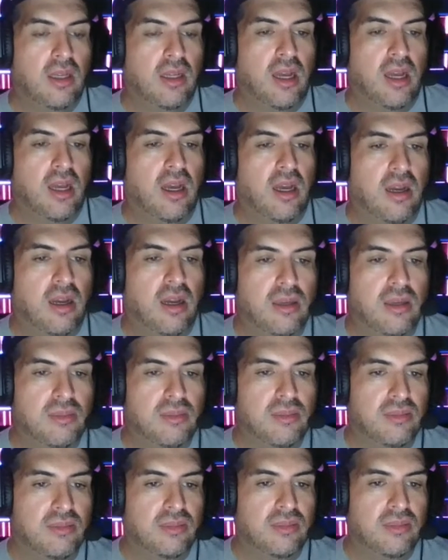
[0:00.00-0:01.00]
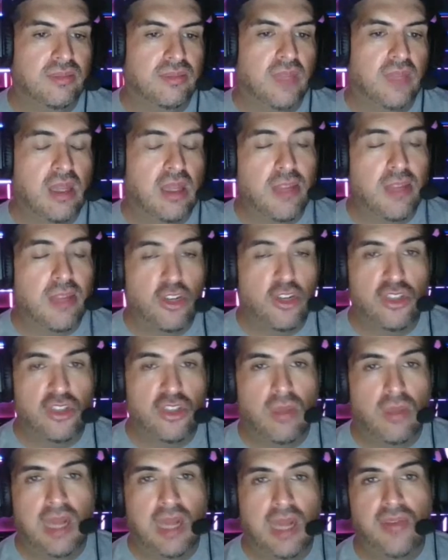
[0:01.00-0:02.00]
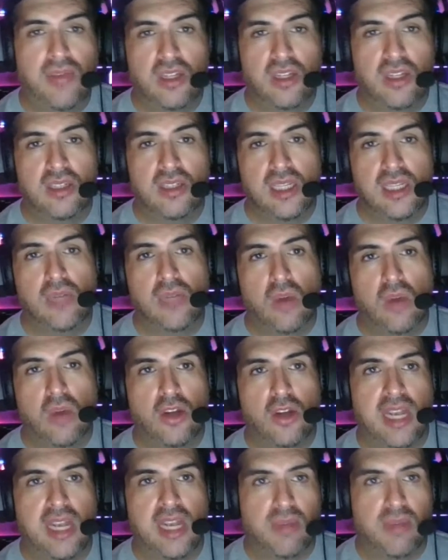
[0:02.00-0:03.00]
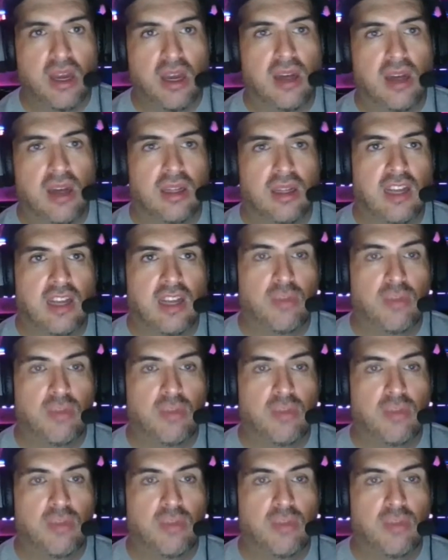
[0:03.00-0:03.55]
I mean, there's some life that doesn't need water, abiotic life,